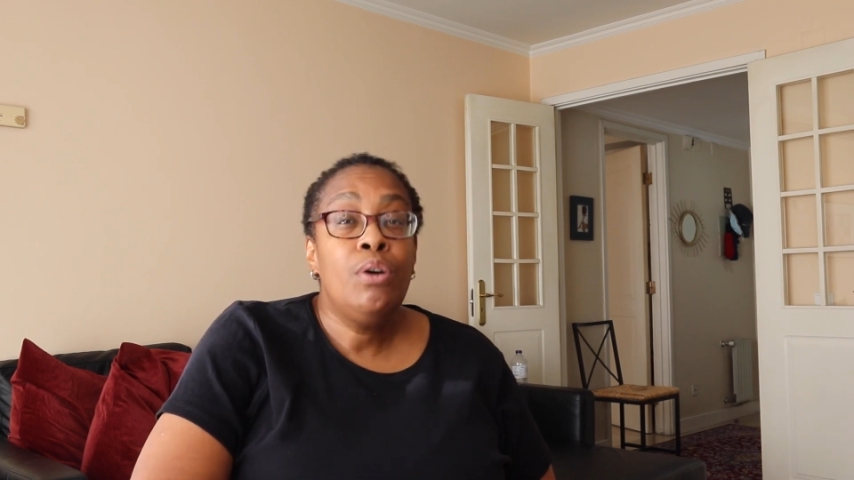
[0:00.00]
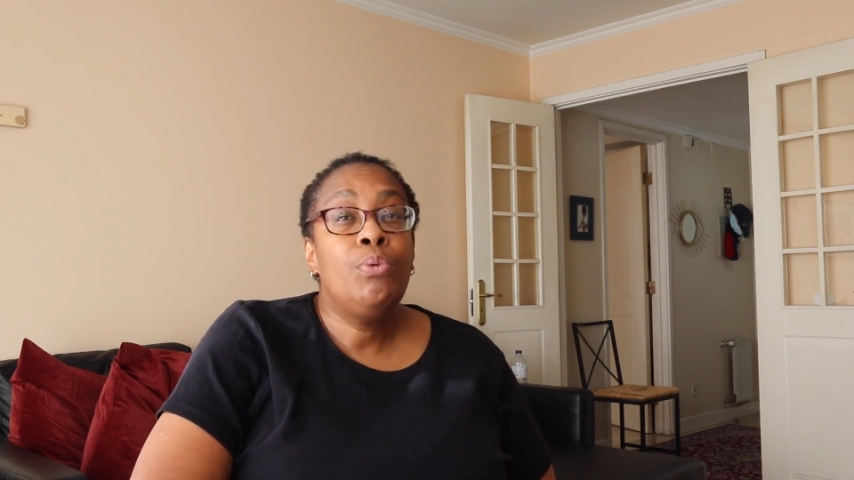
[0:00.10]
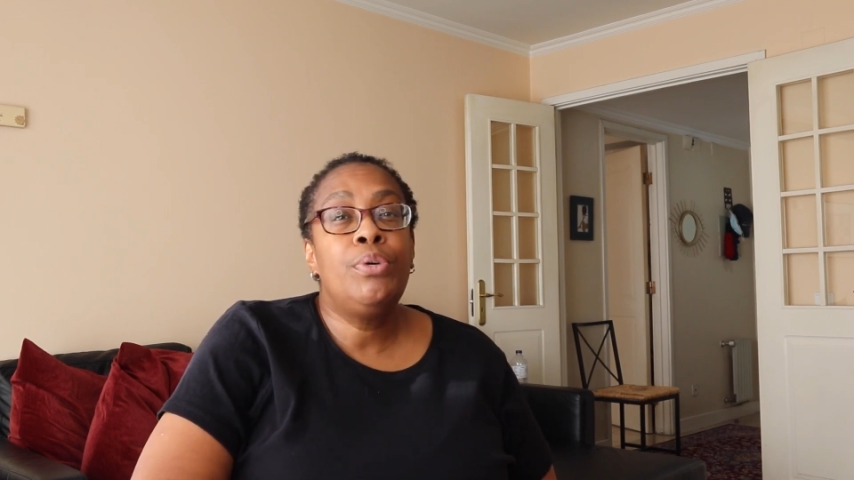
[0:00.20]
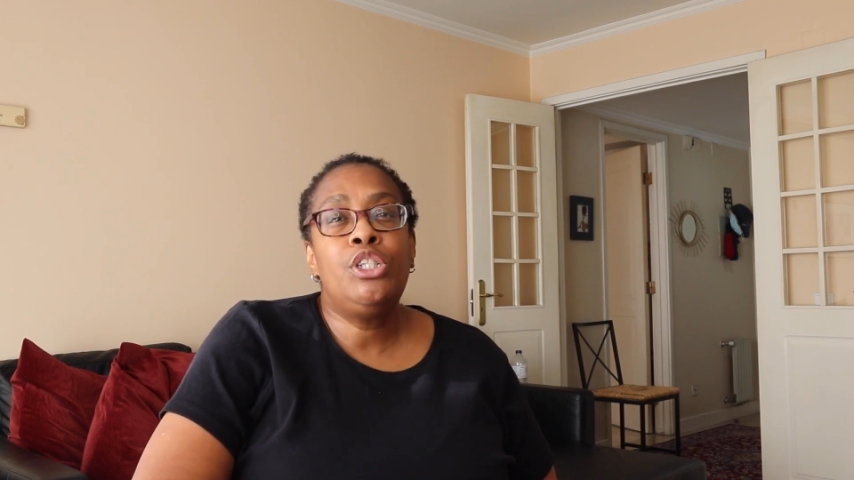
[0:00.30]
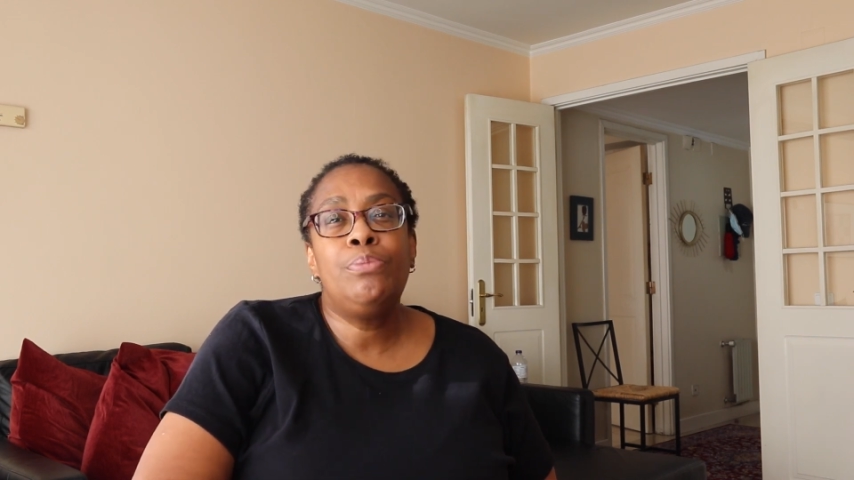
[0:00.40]

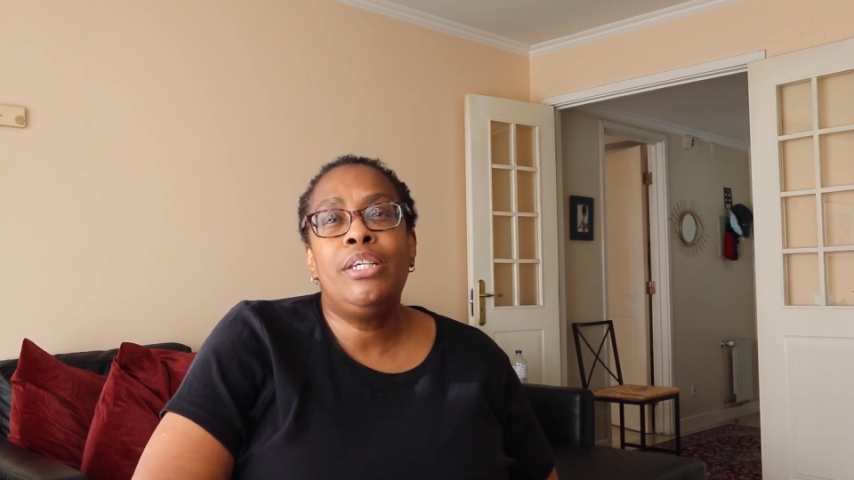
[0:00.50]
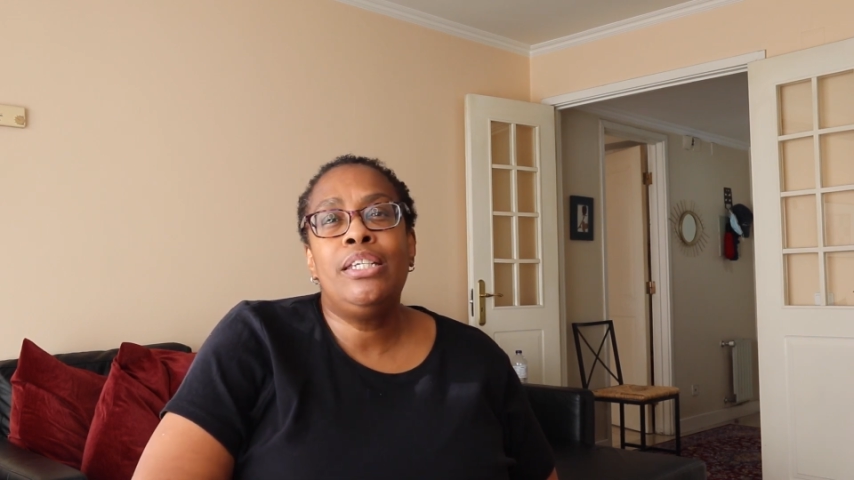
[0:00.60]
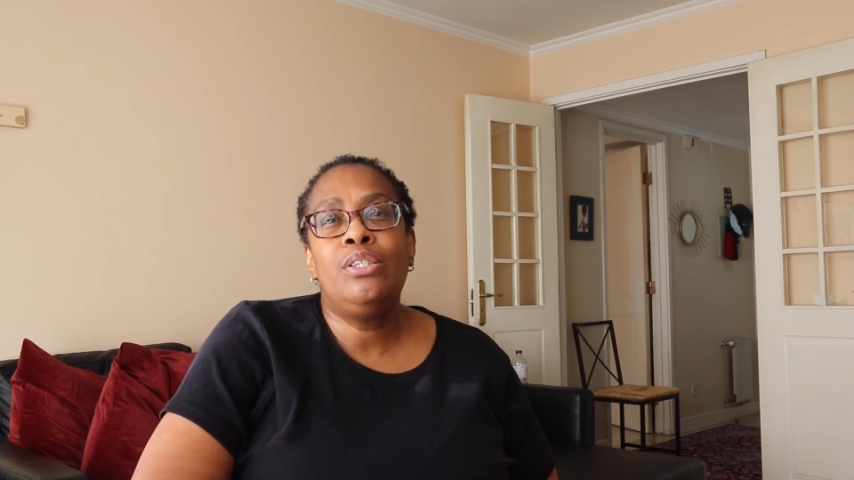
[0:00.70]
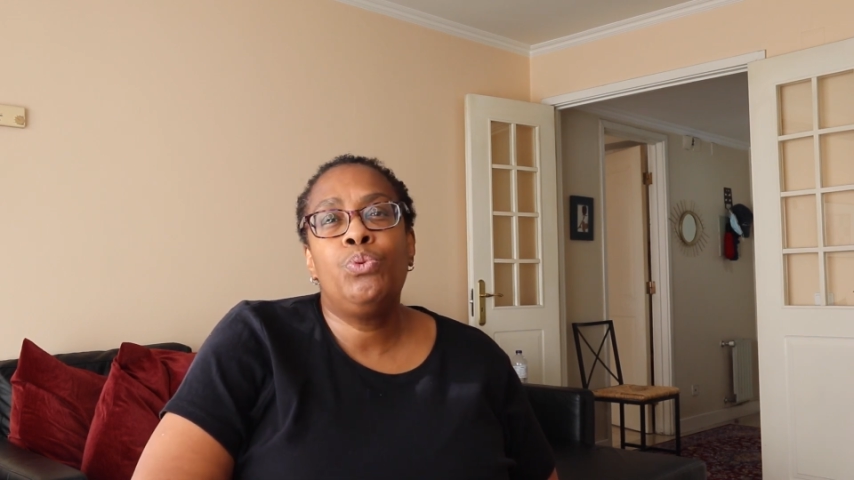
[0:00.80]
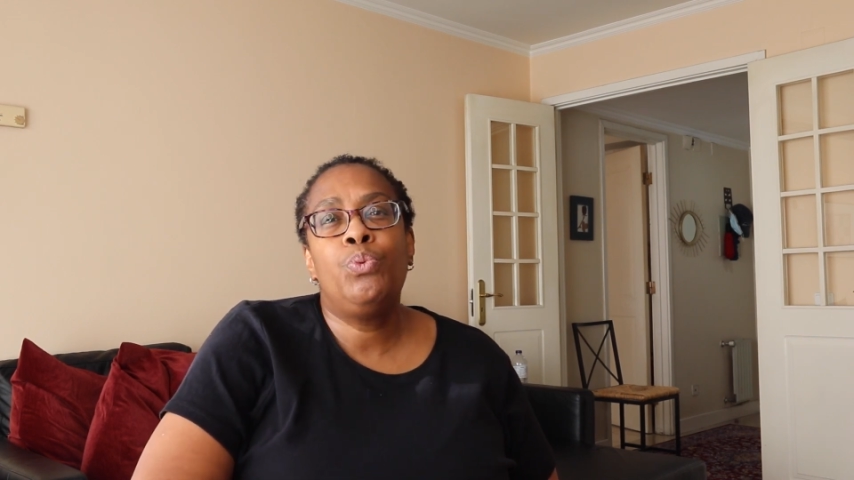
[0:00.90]
which
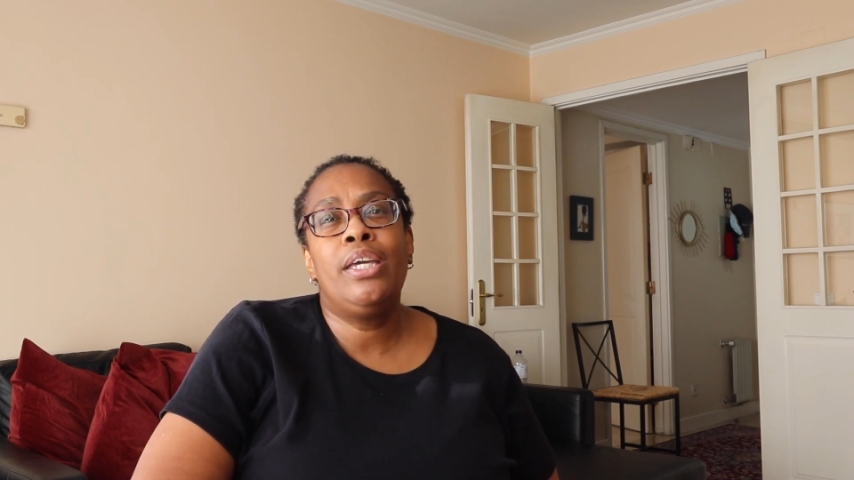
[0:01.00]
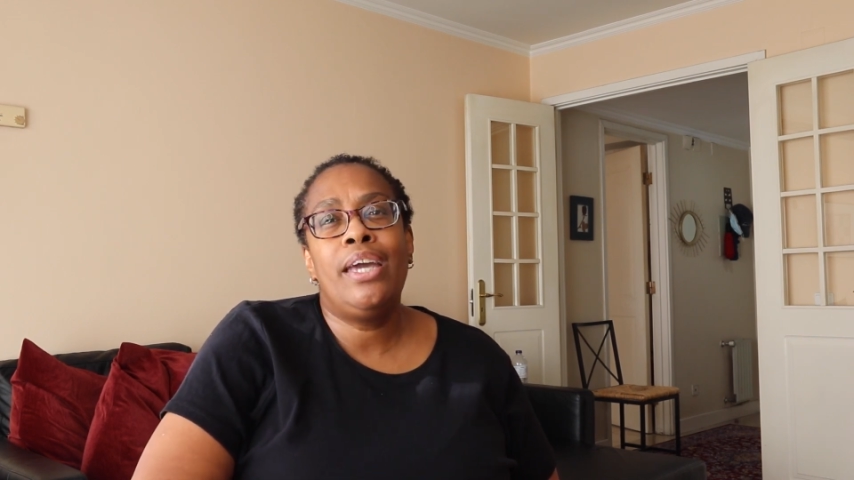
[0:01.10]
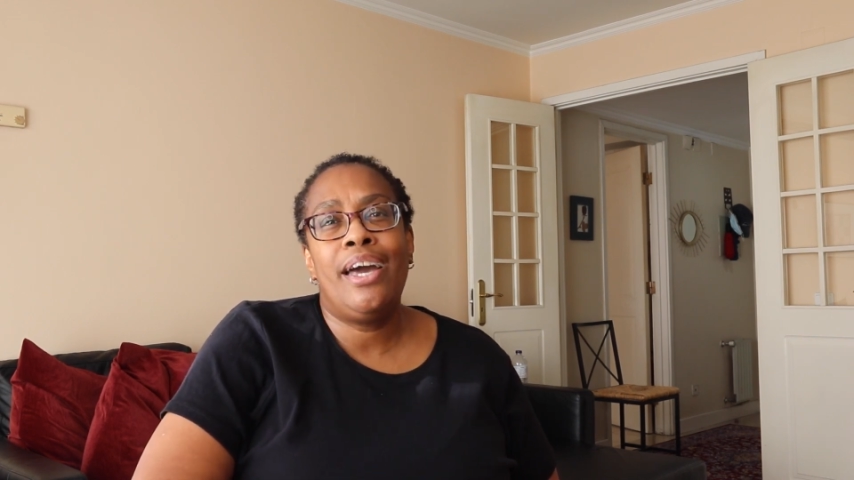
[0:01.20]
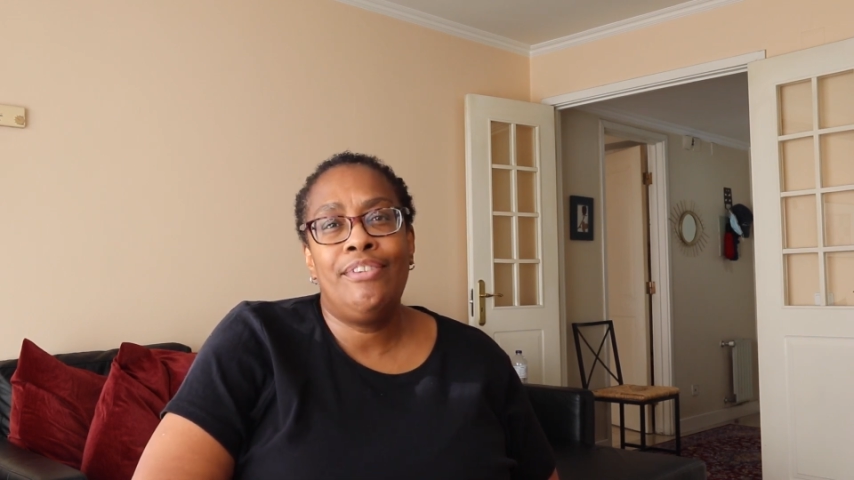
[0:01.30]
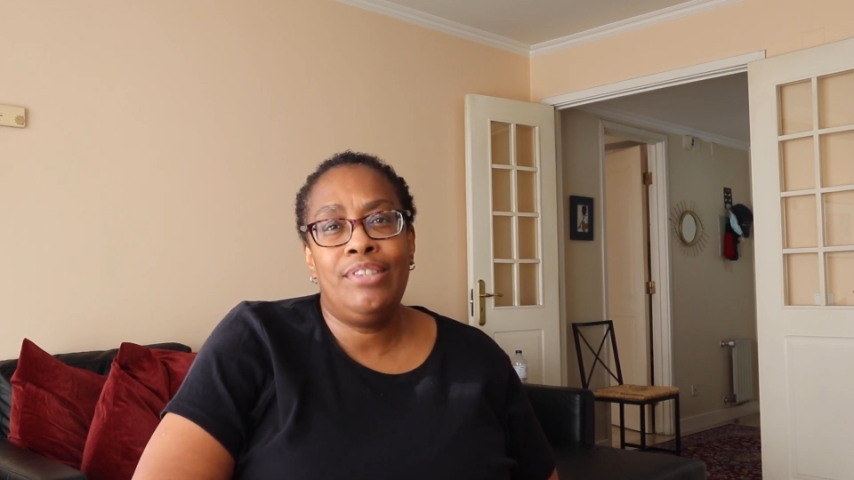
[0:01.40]
means we
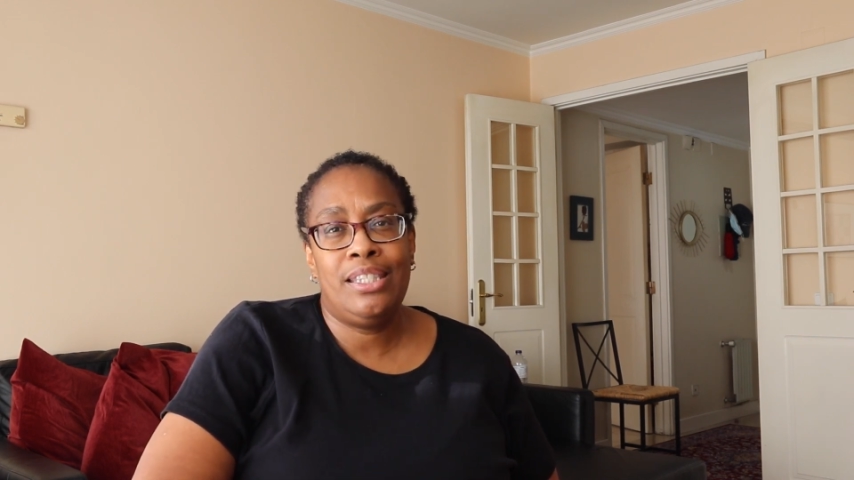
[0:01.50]
have